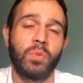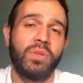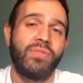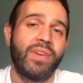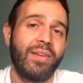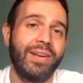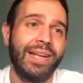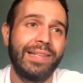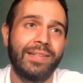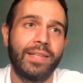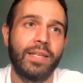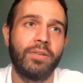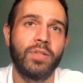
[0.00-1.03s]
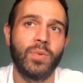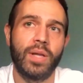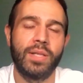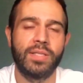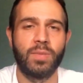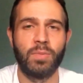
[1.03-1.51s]
with very little here as
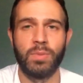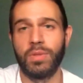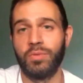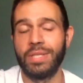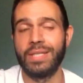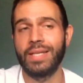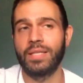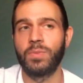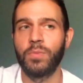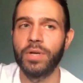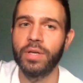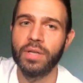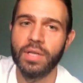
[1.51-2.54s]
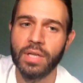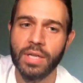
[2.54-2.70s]
well, and some people are really desperate.